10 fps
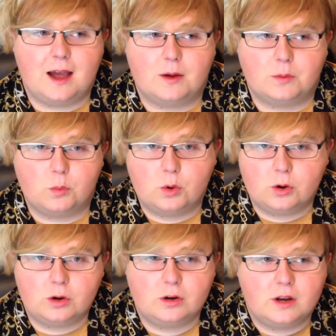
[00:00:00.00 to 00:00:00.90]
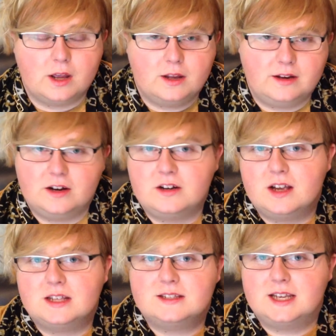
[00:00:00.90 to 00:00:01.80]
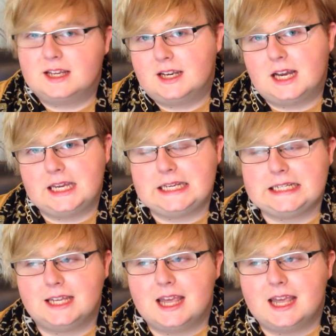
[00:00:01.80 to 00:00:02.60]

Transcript: I wore Near Dusk at night,